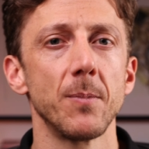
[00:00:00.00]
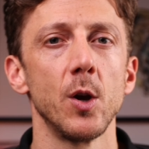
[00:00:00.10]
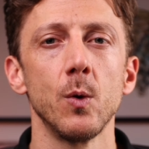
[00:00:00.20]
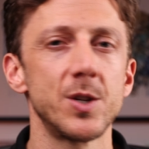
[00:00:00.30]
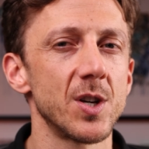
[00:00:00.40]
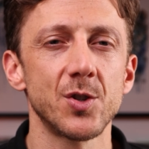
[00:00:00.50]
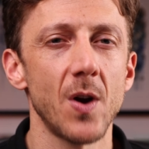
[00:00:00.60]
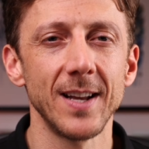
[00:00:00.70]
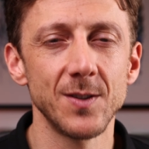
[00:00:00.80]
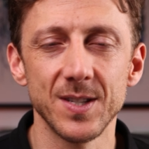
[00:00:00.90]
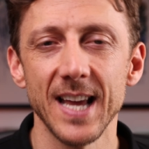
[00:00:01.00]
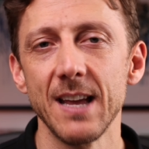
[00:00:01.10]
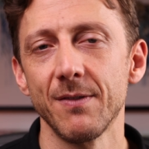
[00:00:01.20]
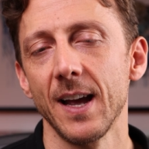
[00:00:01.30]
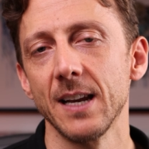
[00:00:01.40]
who are just trying to
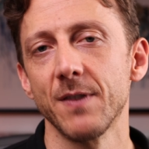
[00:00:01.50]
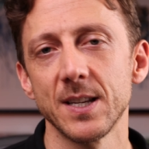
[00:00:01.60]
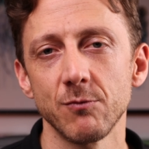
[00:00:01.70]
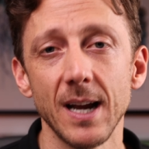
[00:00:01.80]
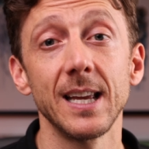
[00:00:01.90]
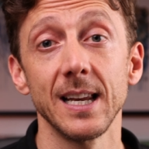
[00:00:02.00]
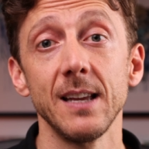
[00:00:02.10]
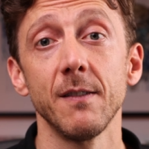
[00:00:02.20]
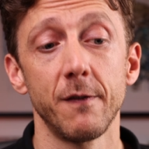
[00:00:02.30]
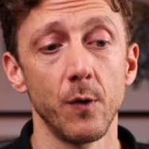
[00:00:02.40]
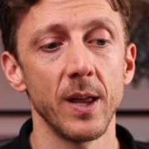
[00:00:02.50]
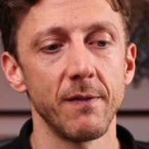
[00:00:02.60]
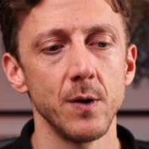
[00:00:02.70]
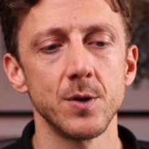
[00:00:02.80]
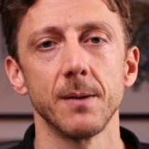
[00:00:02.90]
save and invest regularly for their
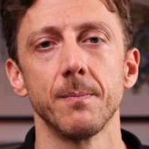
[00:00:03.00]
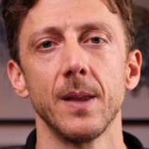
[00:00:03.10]
future.